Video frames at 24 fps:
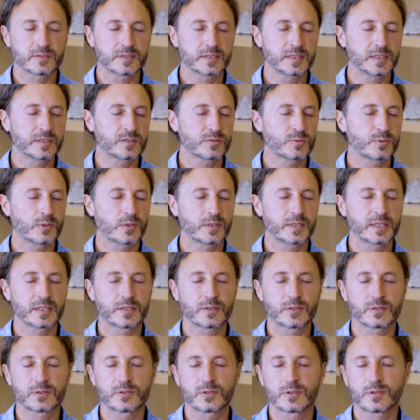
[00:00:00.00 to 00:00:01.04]
still swirling
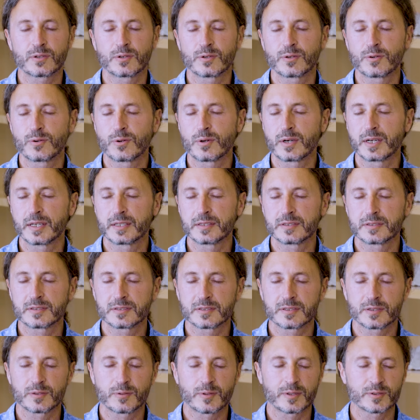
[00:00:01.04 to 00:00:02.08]

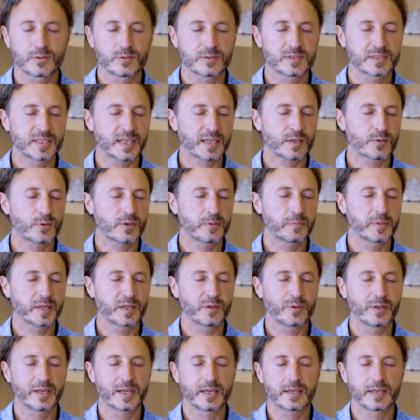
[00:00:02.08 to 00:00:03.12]
counterclockwise around your sacrum
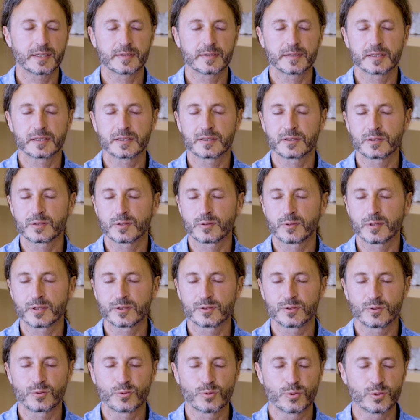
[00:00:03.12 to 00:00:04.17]
area, you know, around
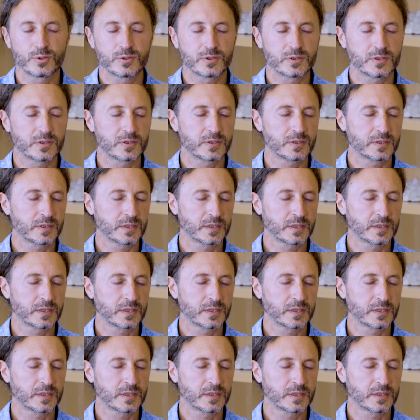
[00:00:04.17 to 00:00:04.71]
your root,